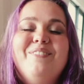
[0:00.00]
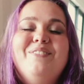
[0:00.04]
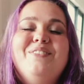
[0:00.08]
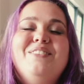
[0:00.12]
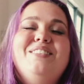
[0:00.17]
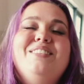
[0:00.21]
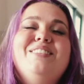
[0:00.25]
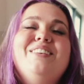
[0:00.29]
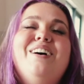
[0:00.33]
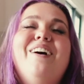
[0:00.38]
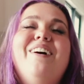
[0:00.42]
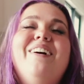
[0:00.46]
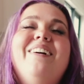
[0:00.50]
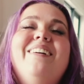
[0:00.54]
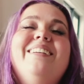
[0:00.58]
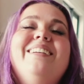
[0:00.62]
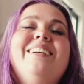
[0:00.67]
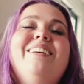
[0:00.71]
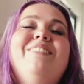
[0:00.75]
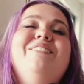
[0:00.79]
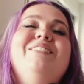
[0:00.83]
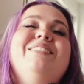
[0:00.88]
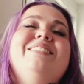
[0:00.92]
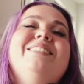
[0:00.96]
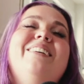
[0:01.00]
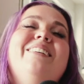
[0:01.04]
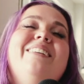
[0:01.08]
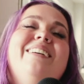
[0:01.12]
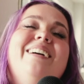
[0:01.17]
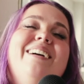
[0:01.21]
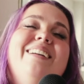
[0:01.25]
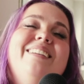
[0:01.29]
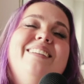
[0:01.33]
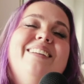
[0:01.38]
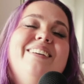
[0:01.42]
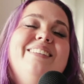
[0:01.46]
I'm sorry.
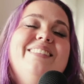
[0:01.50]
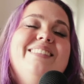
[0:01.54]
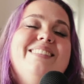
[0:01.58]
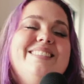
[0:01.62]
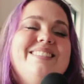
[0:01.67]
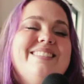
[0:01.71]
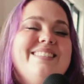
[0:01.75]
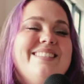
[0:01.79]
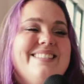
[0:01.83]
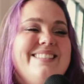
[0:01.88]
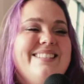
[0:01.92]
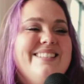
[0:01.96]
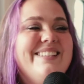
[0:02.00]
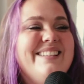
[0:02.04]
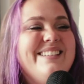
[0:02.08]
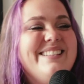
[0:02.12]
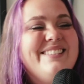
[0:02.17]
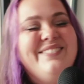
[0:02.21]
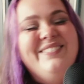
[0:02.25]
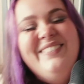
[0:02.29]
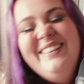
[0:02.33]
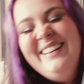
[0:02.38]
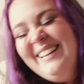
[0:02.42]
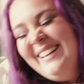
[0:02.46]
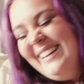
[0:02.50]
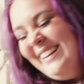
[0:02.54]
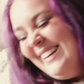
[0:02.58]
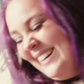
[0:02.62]
I know this is a serious